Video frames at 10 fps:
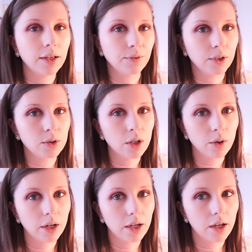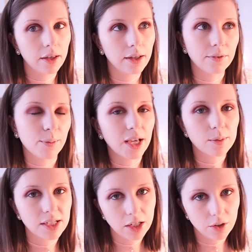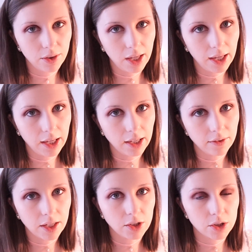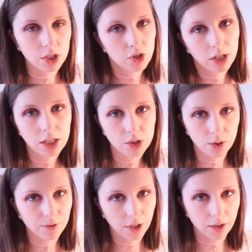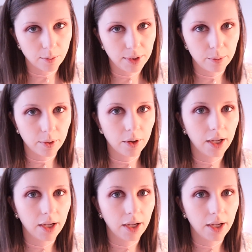if makeup's not your thing, then you're just trying to do it for other people.